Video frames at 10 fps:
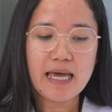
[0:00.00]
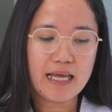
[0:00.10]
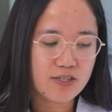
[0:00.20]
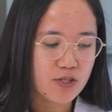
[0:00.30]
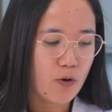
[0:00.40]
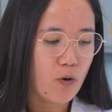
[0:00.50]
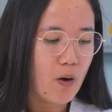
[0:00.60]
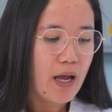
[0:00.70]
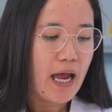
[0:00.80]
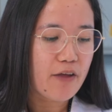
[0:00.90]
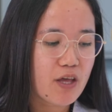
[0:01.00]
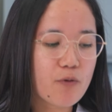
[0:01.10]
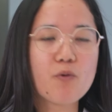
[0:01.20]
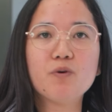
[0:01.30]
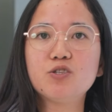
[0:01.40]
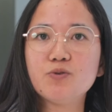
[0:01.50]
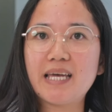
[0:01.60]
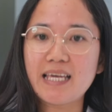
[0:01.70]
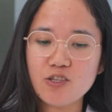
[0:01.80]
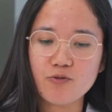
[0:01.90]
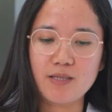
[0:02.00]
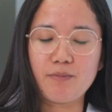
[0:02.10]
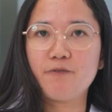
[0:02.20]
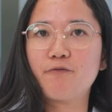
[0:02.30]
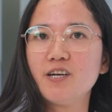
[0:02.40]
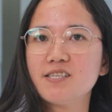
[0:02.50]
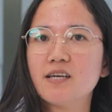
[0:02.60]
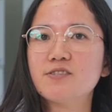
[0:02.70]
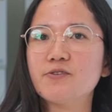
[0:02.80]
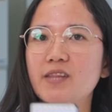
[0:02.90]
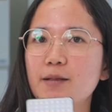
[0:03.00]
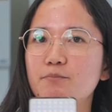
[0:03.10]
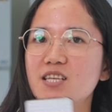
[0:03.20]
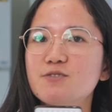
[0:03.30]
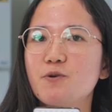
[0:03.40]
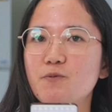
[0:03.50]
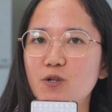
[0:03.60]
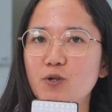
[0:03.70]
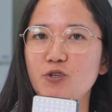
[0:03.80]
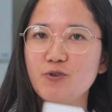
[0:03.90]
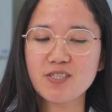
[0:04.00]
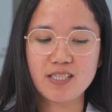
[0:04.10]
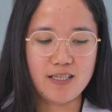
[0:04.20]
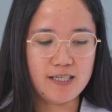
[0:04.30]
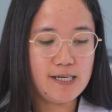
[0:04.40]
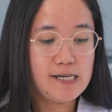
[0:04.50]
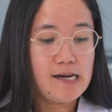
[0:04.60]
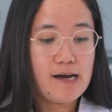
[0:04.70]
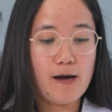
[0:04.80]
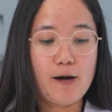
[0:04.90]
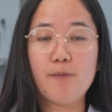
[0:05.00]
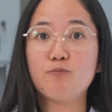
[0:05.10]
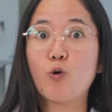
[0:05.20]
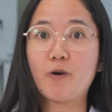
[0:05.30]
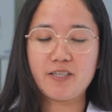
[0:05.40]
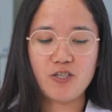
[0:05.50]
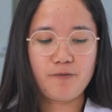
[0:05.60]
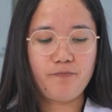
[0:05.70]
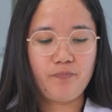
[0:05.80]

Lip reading: And so I think we will do the heat treatment first. So that means we will use the torch.